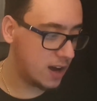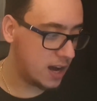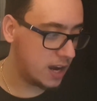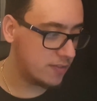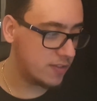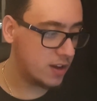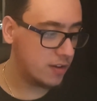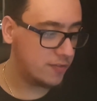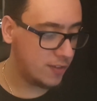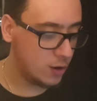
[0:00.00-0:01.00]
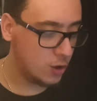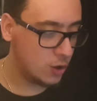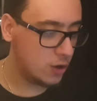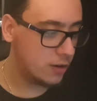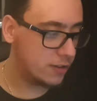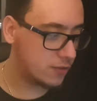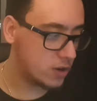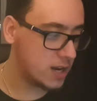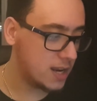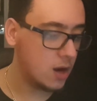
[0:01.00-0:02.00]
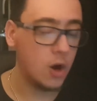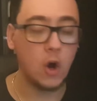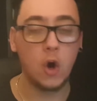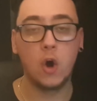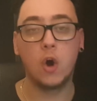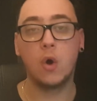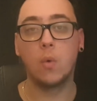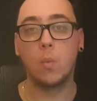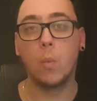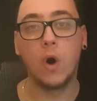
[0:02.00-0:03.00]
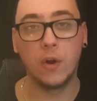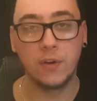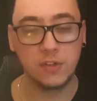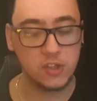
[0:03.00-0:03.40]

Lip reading: 5, 4, 3, or 1.